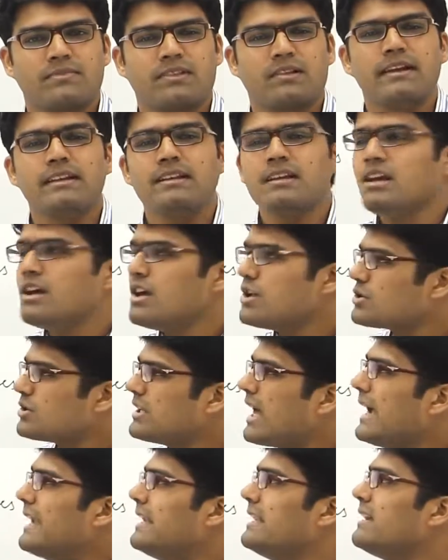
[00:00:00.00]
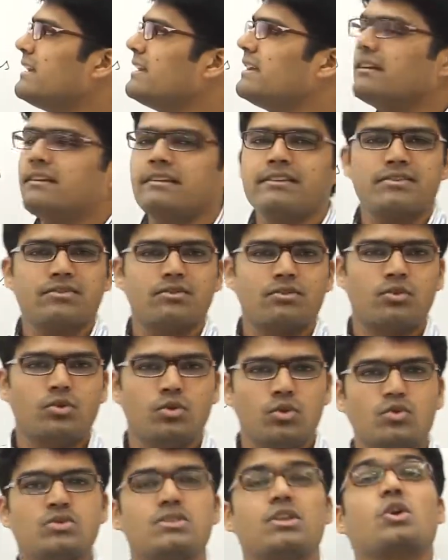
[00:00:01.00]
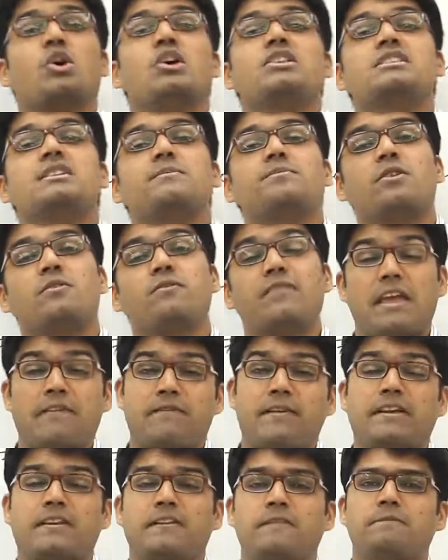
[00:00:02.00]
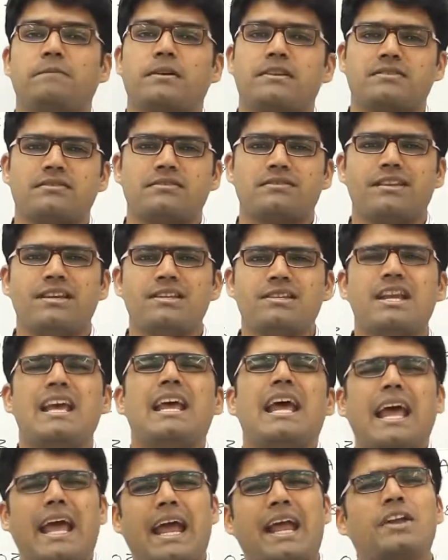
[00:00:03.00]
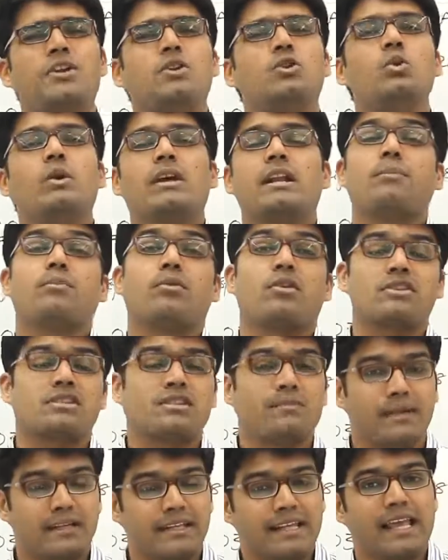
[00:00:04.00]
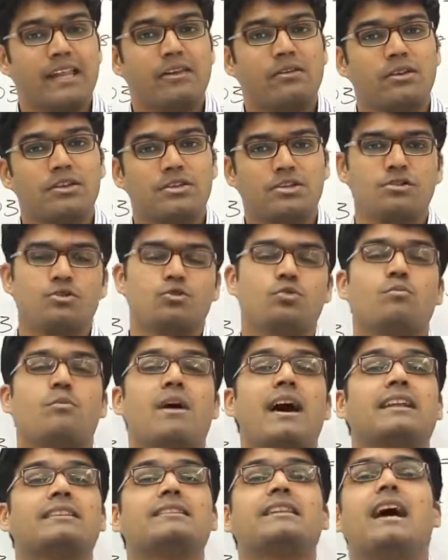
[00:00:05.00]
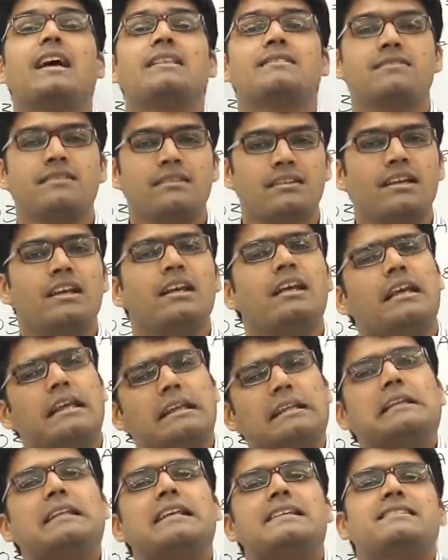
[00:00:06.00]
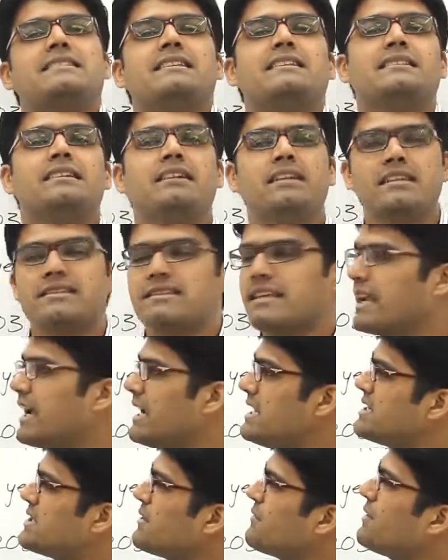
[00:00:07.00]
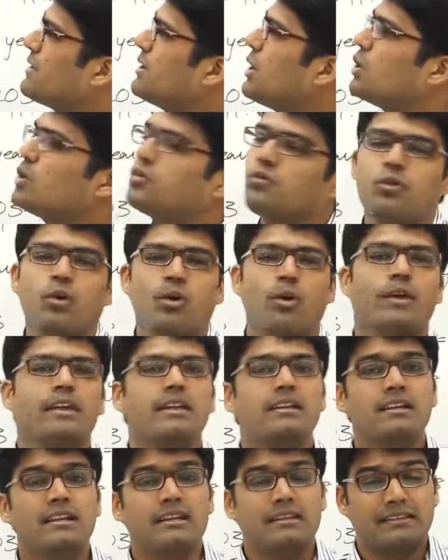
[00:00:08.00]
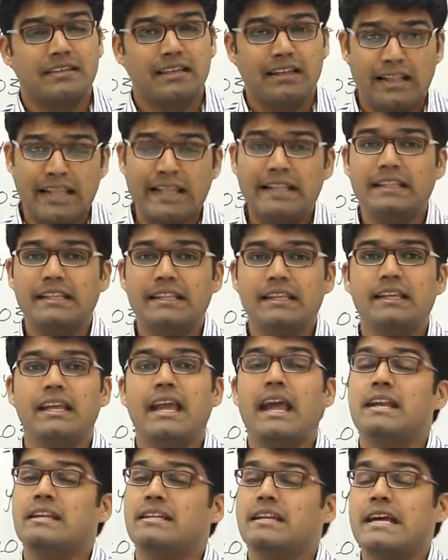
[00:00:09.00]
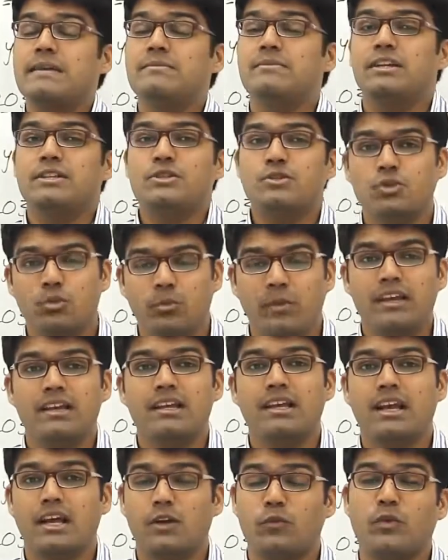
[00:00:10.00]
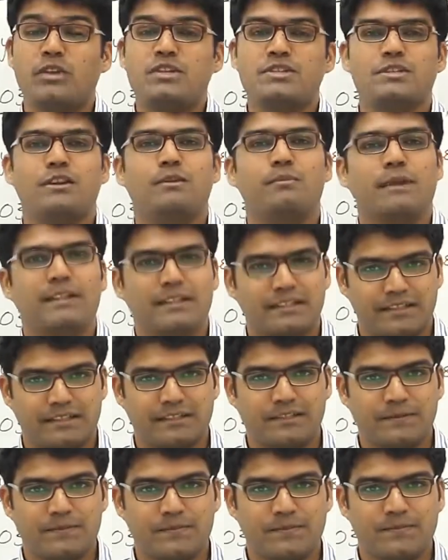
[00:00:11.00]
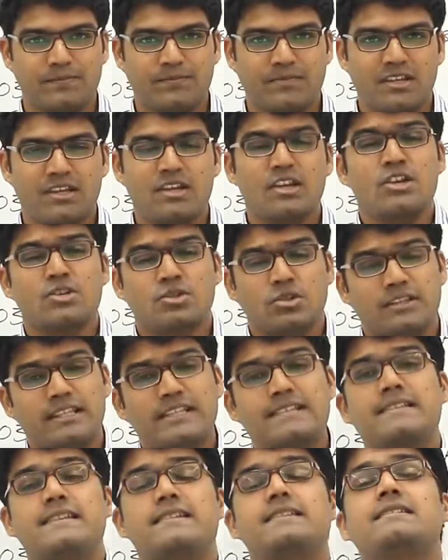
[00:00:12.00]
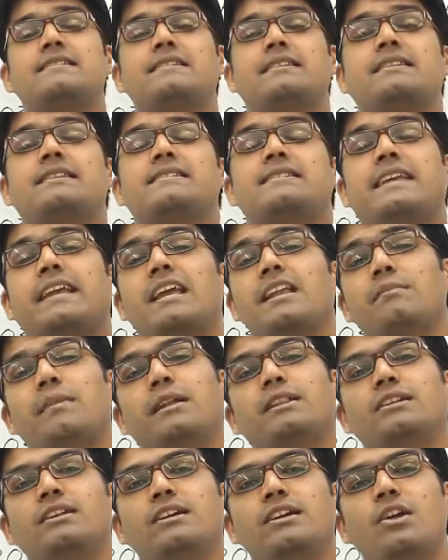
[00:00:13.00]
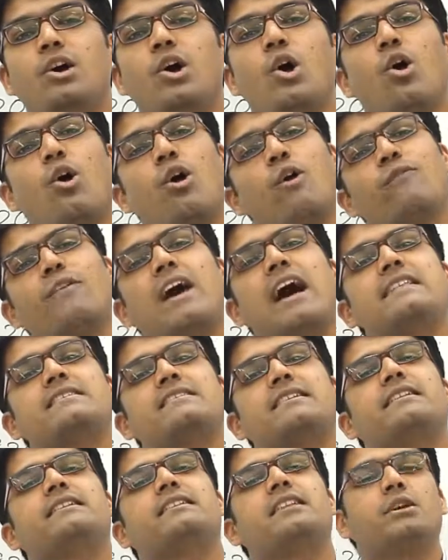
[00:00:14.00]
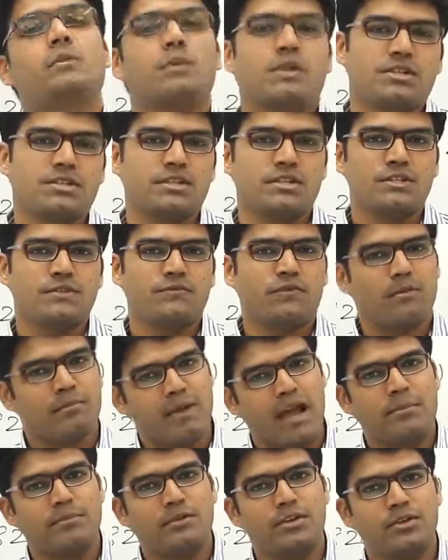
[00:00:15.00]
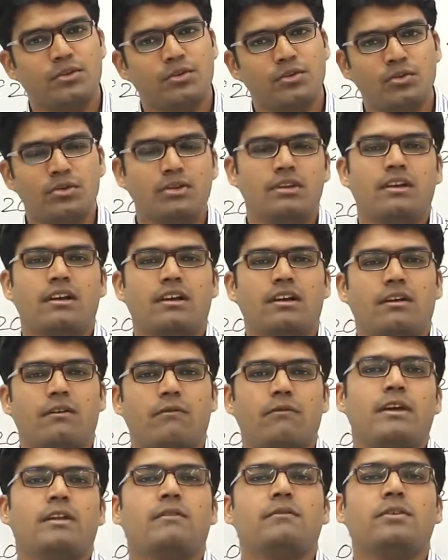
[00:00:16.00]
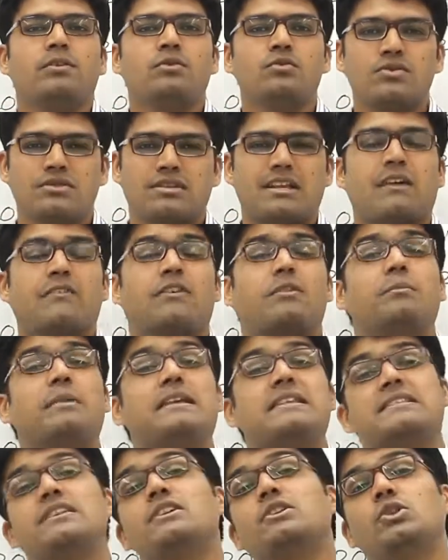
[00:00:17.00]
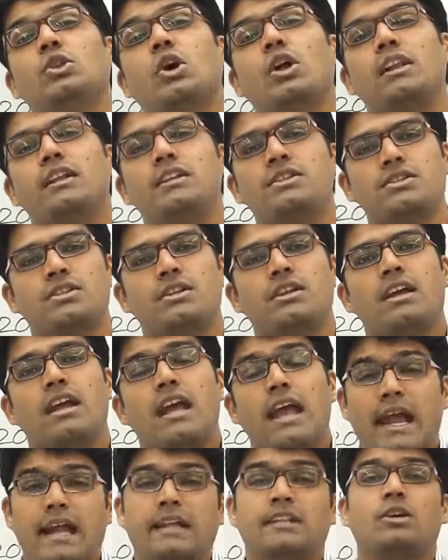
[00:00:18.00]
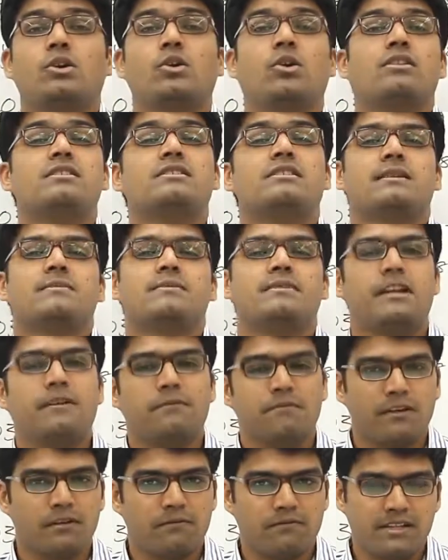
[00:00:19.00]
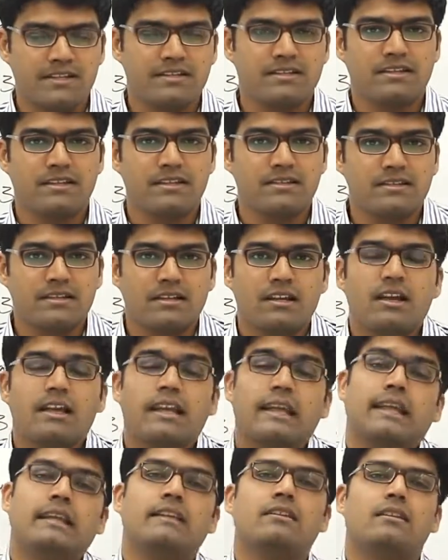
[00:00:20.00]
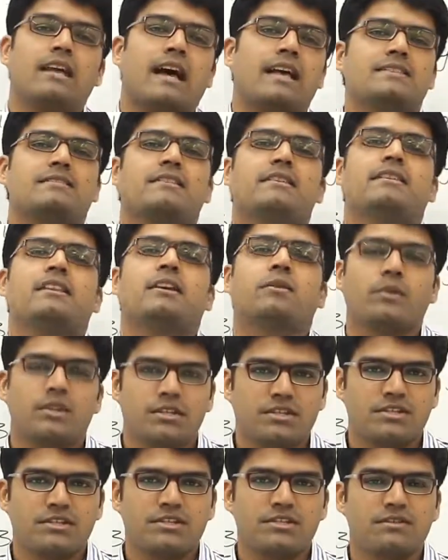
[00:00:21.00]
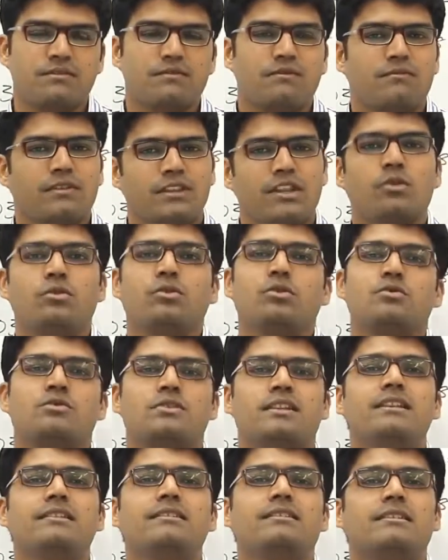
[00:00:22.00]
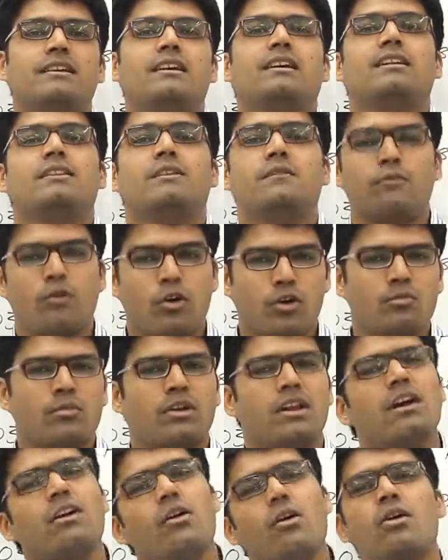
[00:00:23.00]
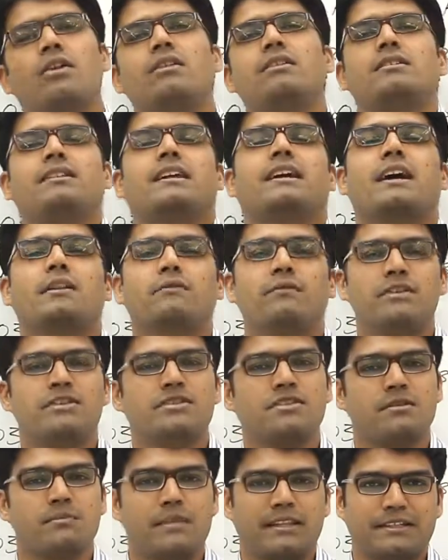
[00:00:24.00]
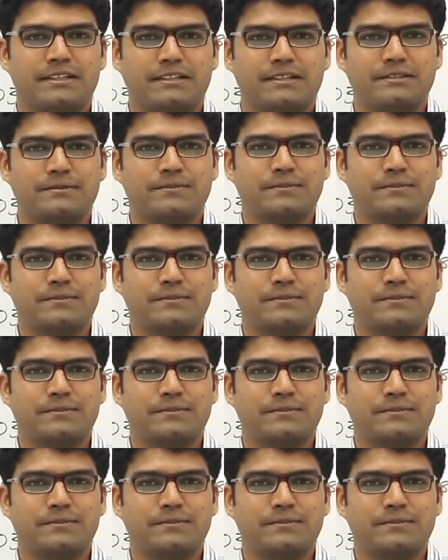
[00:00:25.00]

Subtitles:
Right? So the idea here is to use the concept of effective percentage and do an approximate calculation to mark the answer in less than 30 seconds without following the lengthy and time consuming conventional method. So this is the second method of answering the questions from Aptitude, where we use our basic knowledge and the concepts that we have discussed in answering the questions without using the formula or the conventional method.